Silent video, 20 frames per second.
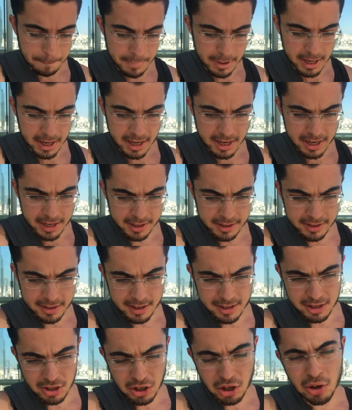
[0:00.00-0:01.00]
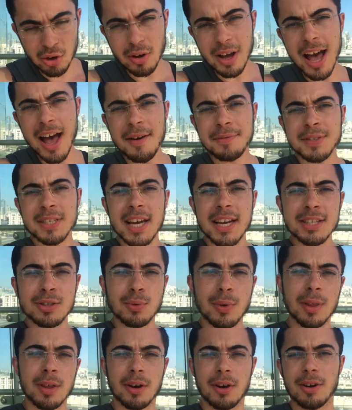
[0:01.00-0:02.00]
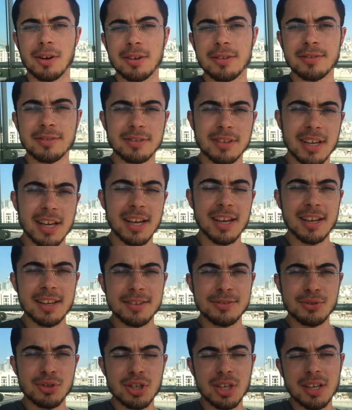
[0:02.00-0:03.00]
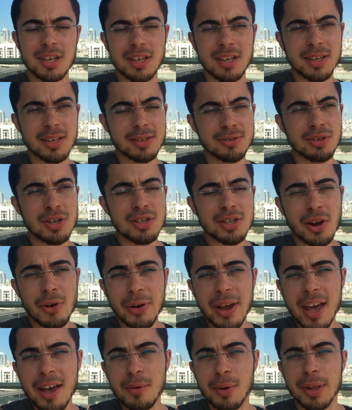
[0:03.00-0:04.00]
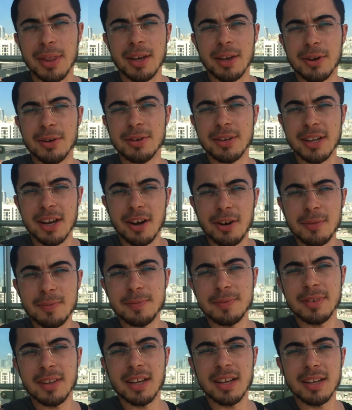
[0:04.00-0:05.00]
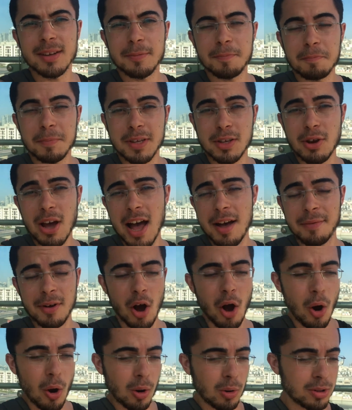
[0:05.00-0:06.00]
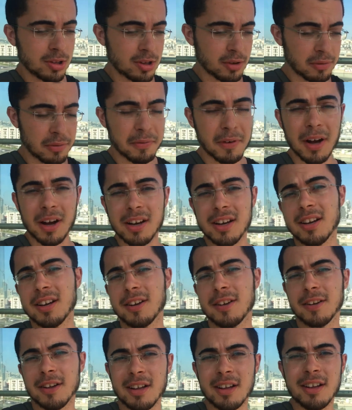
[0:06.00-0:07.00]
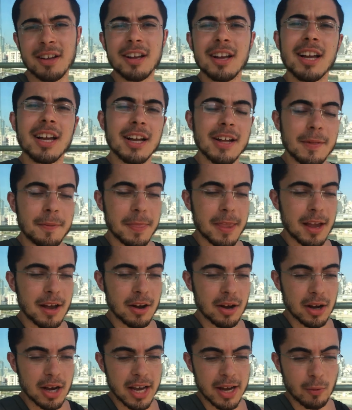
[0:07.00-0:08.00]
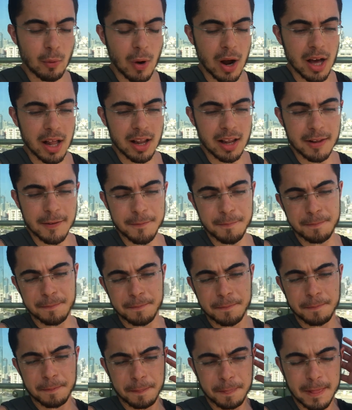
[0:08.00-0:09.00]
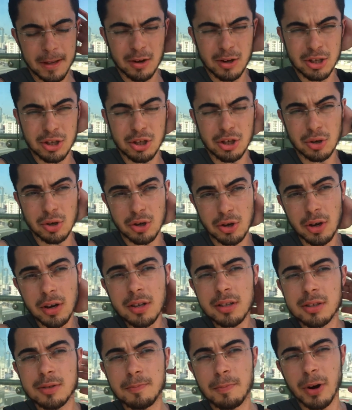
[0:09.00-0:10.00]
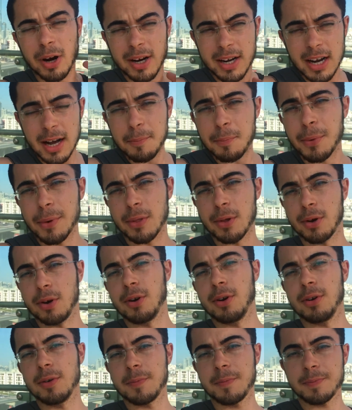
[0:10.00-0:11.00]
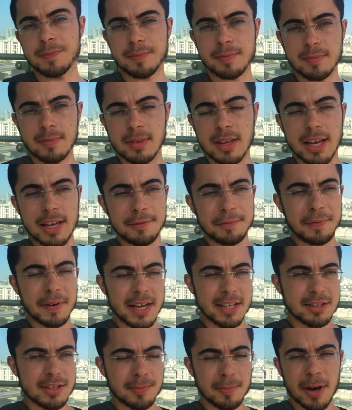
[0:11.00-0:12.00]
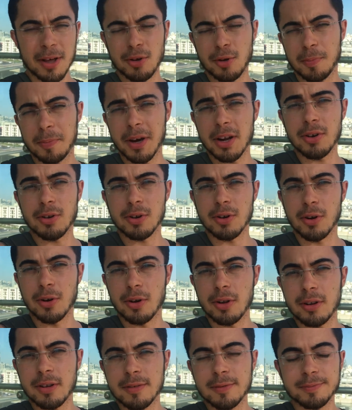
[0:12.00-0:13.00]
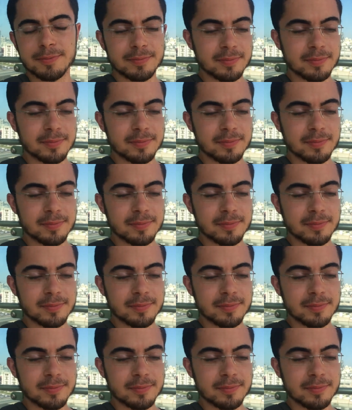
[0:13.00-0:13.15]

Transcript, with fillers: but you have sex with her and she's okay with you, you know? You have a hole to fuck. Well, you could break up with her and find some other better girl,